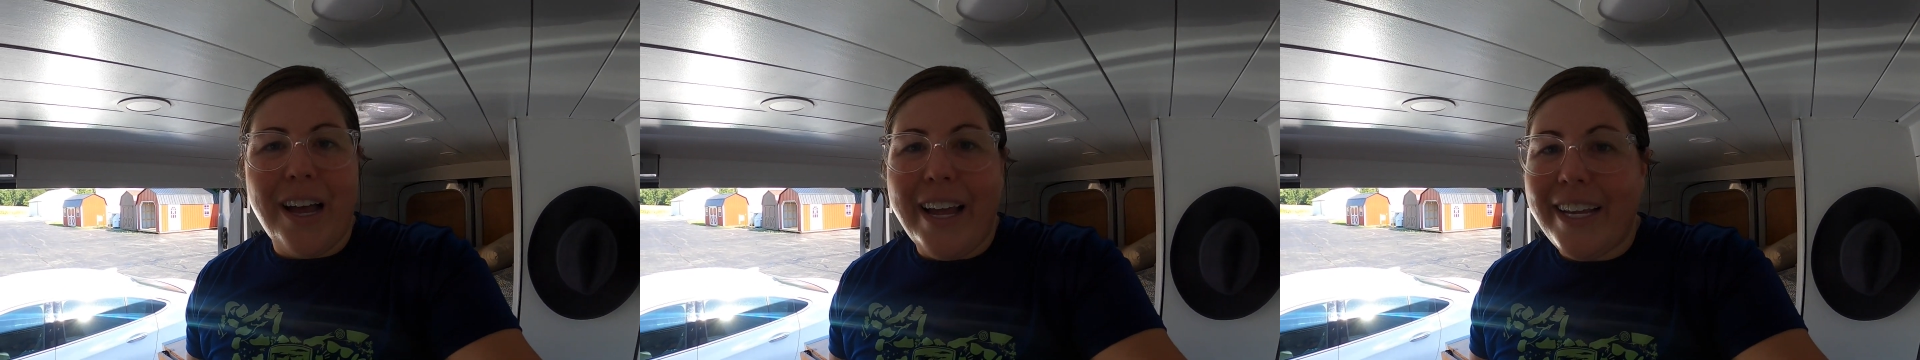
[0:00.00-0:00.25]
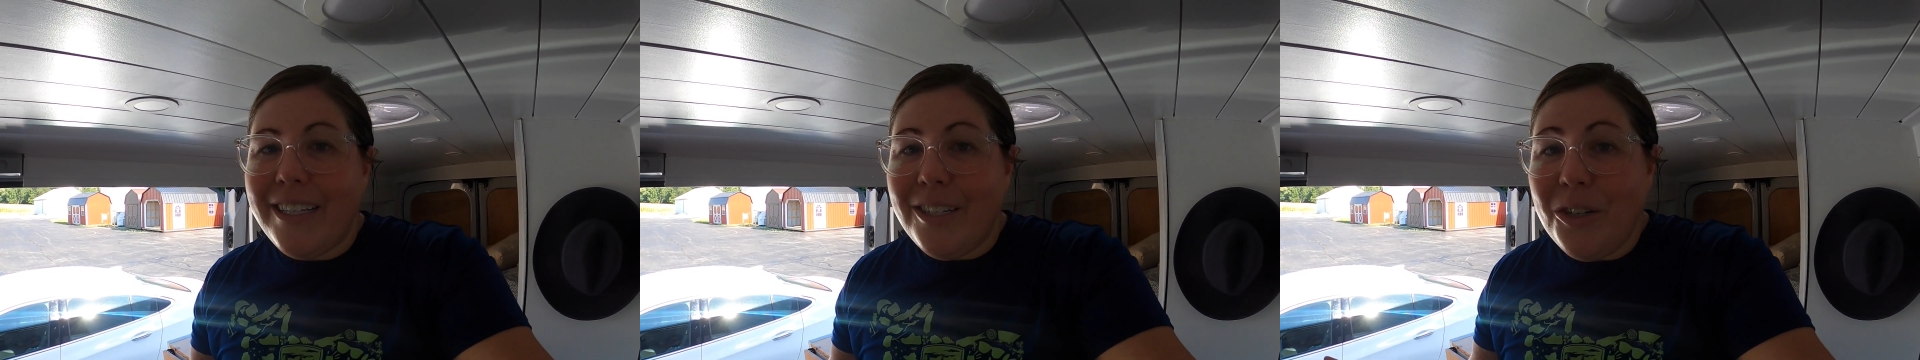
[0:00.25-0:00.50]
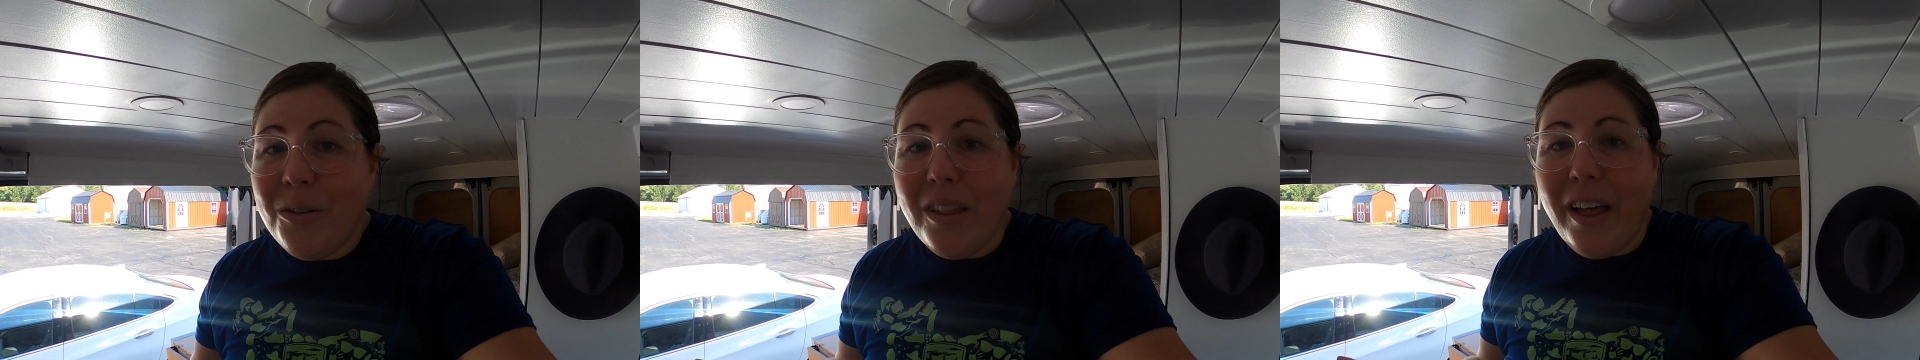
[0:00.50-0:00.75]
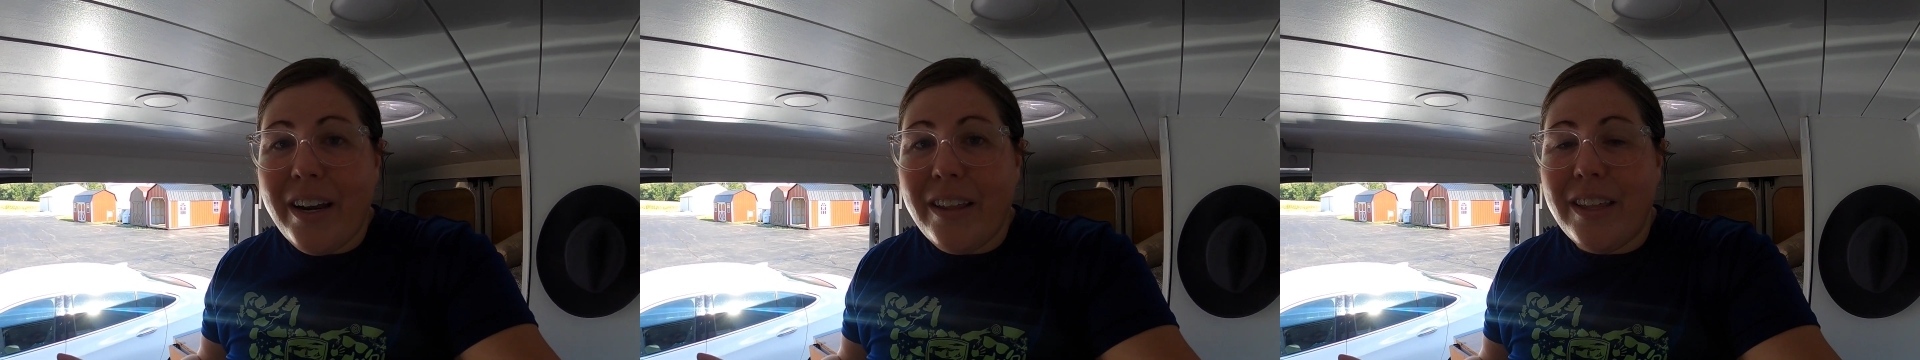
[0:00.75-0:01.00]
I get to do a
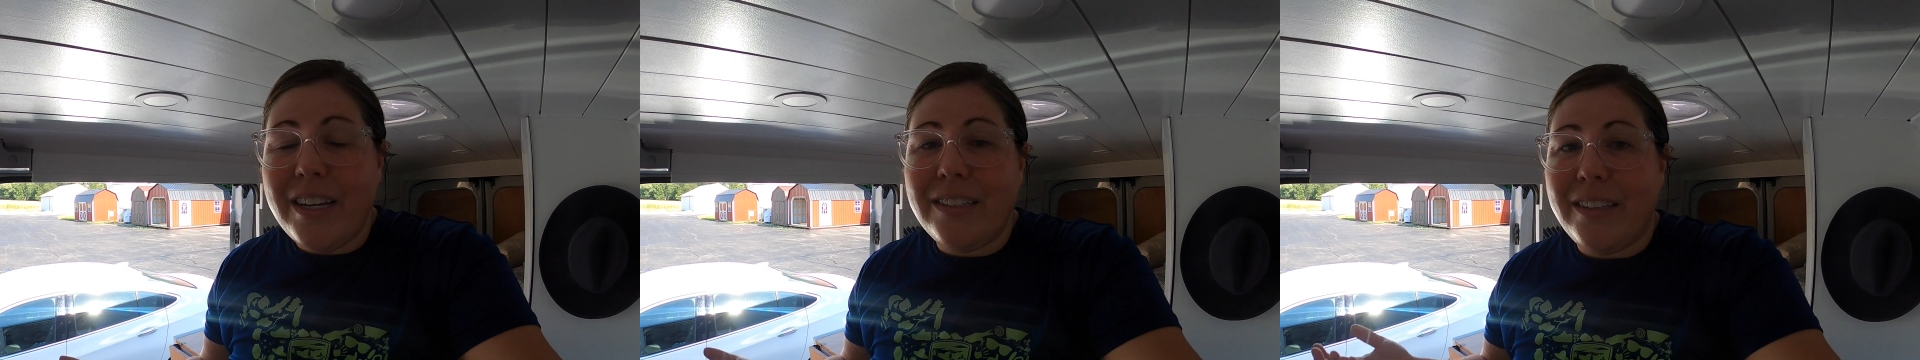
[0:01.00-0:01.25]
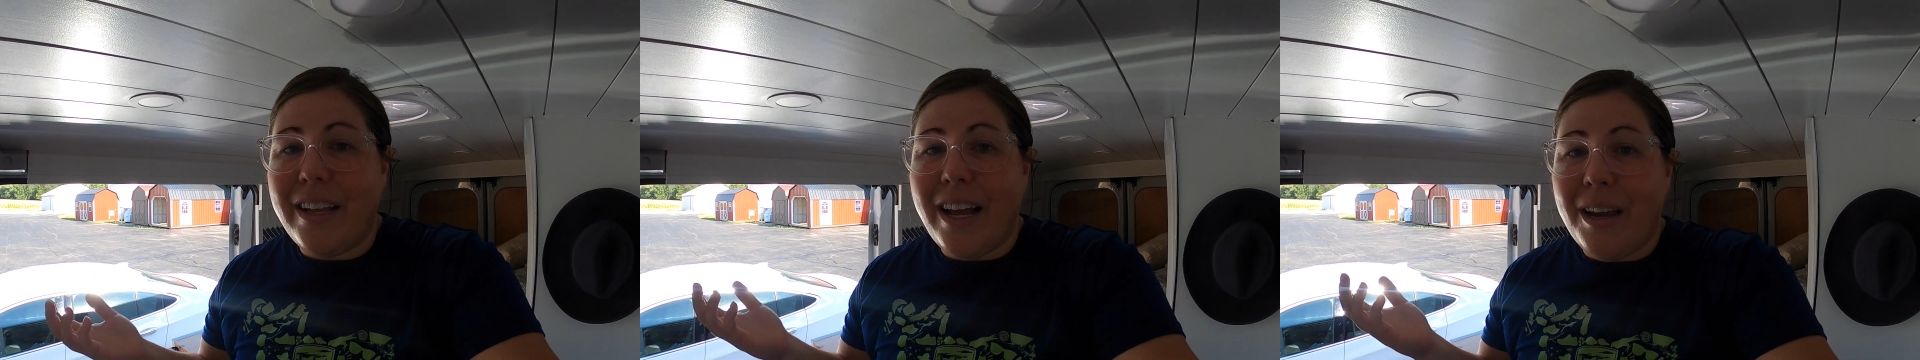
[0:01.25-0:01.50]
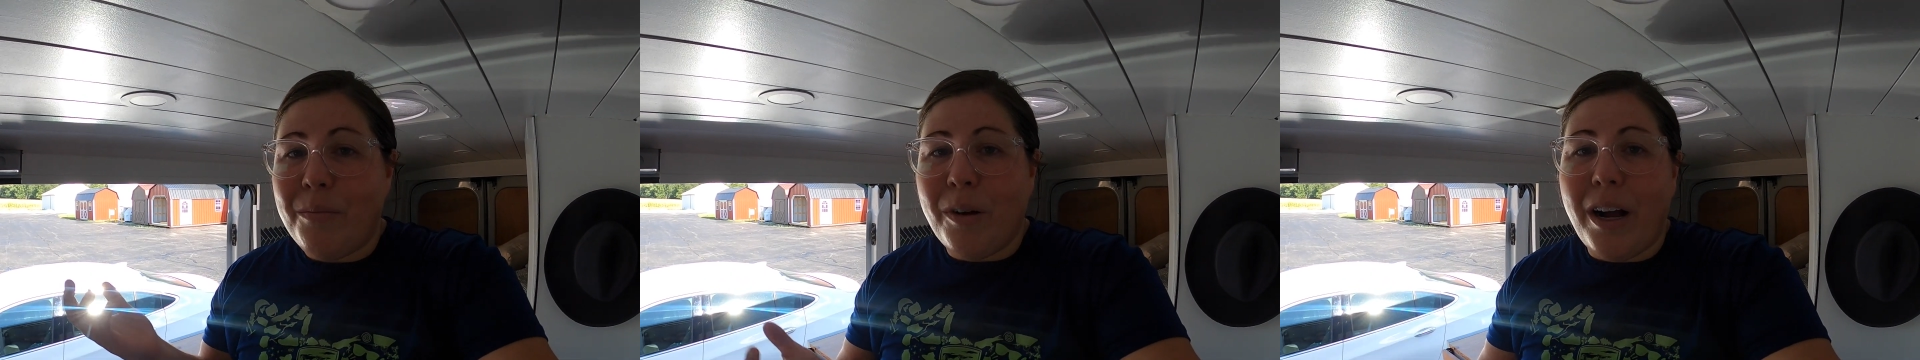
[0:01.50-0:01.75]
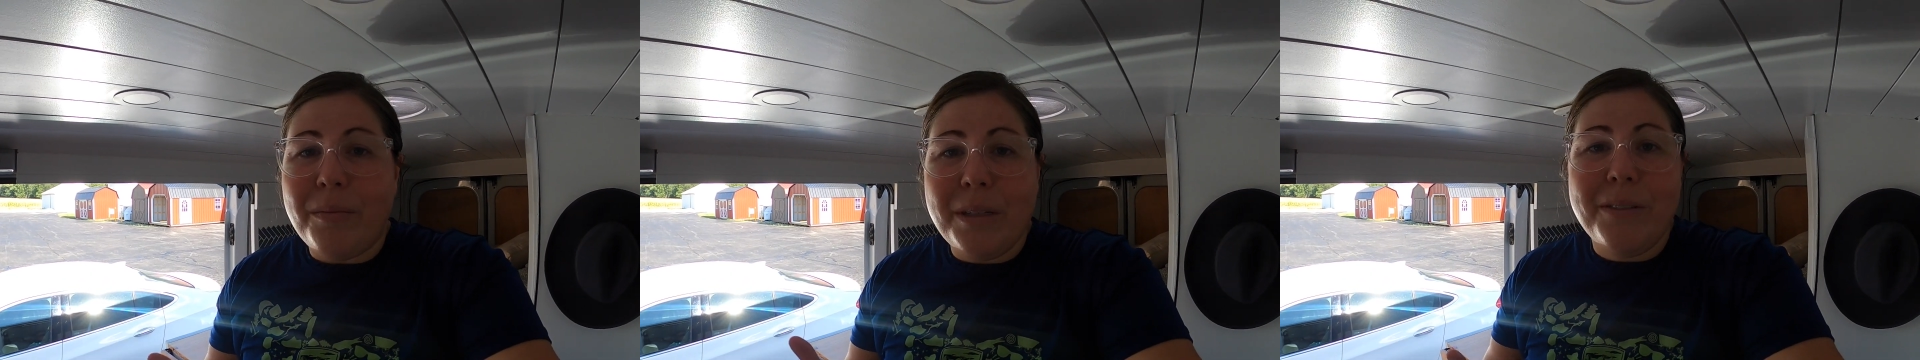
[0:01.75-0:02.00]
lot of things that I
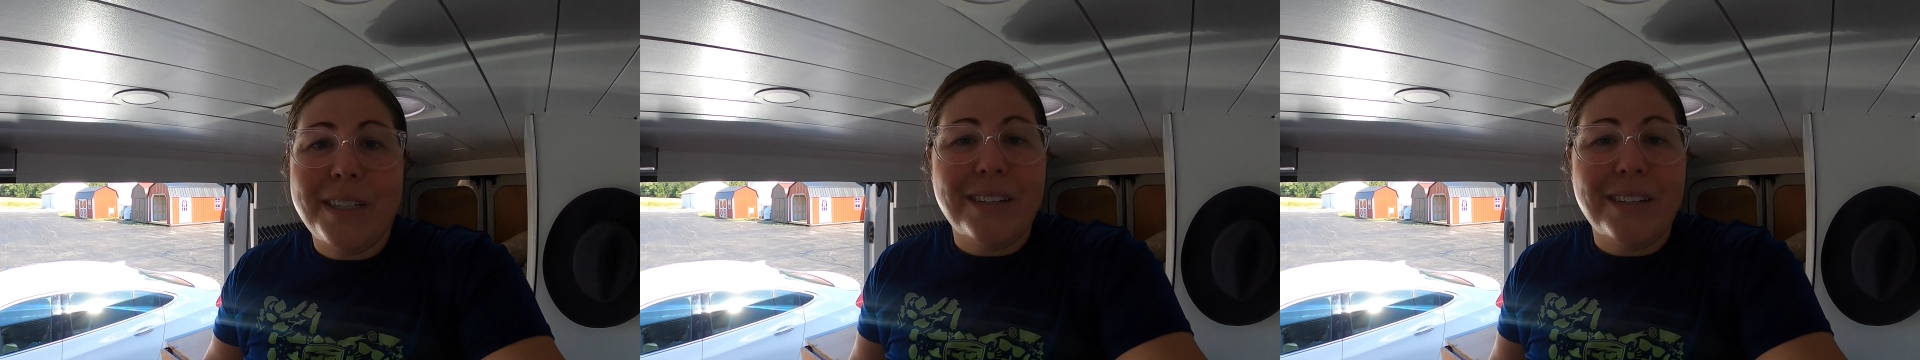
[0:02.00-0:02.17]
probably would